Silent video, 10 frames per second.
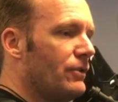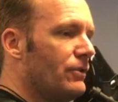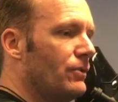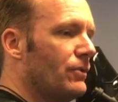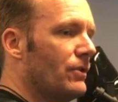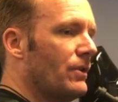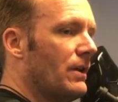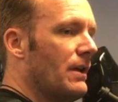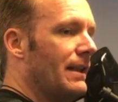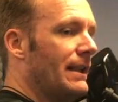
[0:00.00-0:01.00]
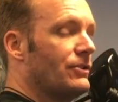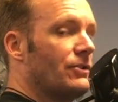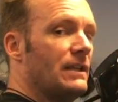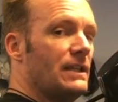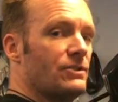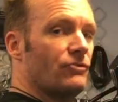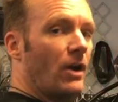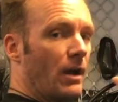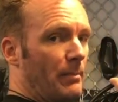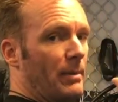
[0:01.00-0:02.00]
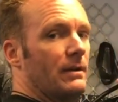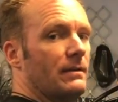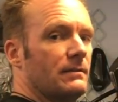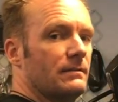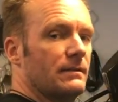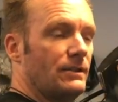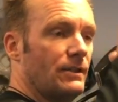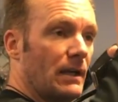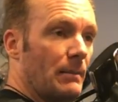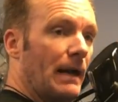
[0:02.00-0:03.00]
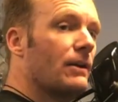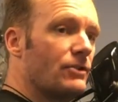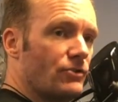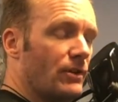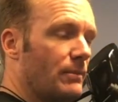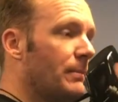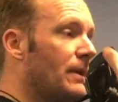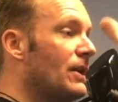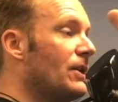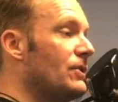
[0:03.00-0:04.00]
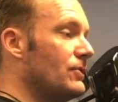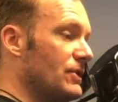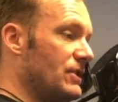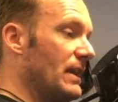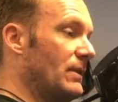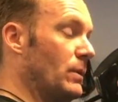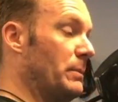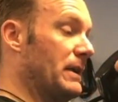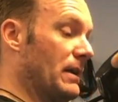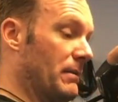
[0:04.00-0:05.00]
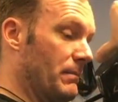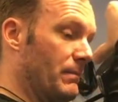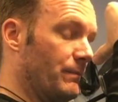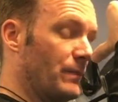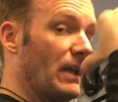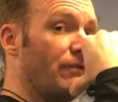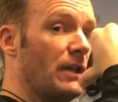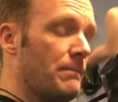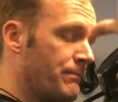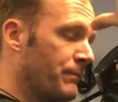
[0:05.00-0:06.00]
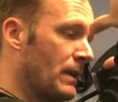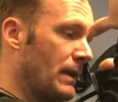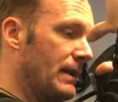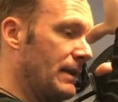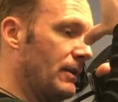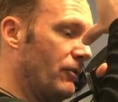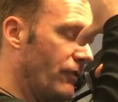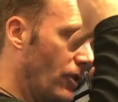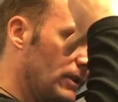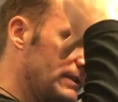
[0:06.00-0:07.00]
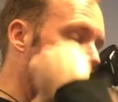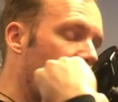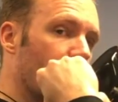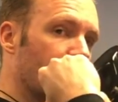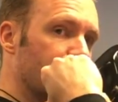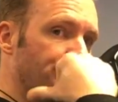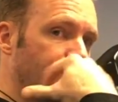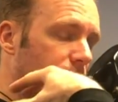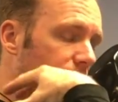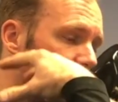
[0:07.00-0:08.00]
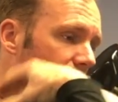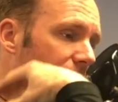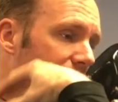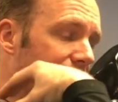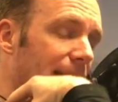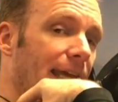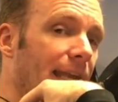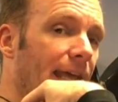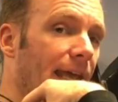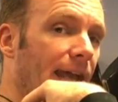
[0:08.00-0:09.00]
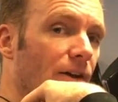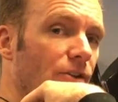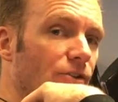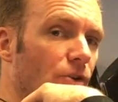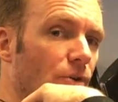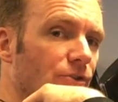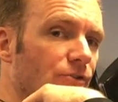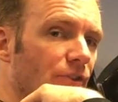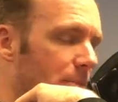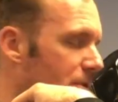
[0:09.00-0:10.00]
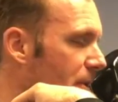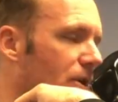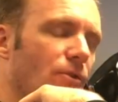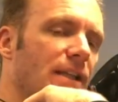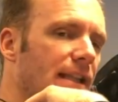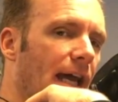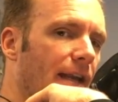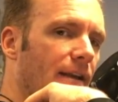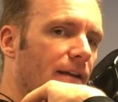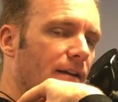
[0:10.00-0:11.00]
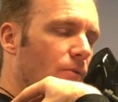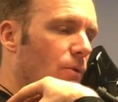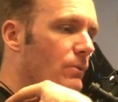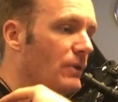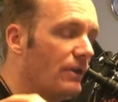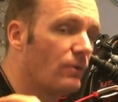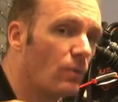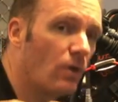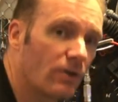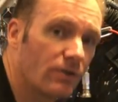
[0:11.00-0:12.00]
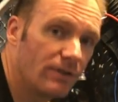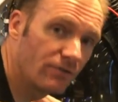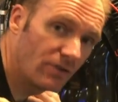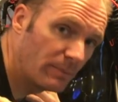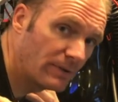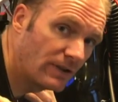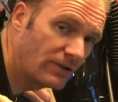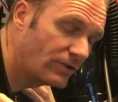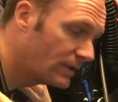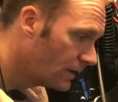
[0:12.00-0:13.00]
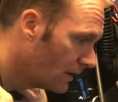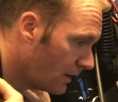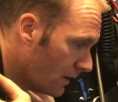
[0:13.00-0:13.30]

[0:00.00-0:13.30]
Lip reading: you let your knees drop and you come out of trim, your set will become heavy and it'll fall down. It'll again hang on the shoulder straps, and we don't need that. When we're in the water in trim position,